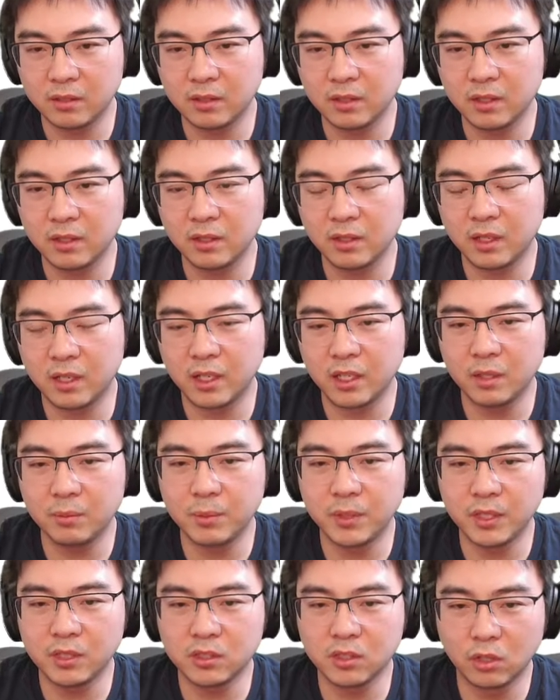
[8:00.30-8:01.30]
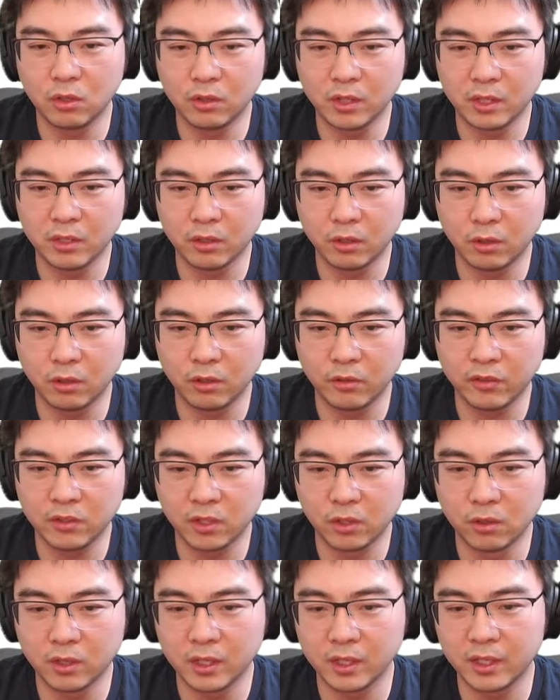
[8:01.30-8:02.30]
IAP token, the auth
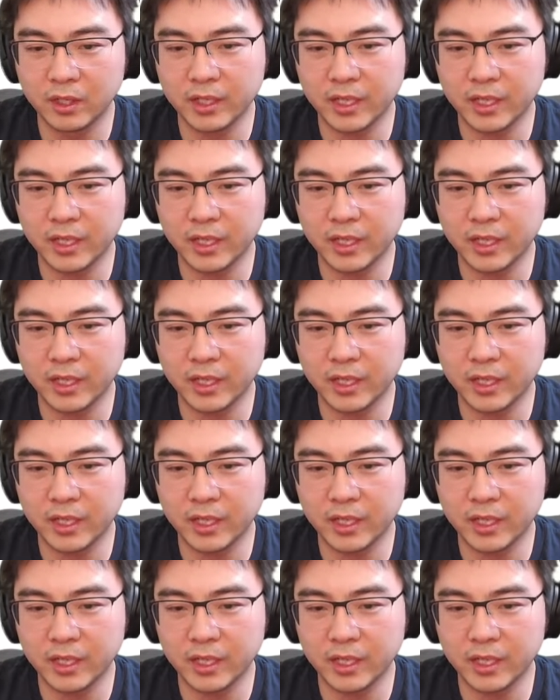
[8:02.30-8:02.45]
token,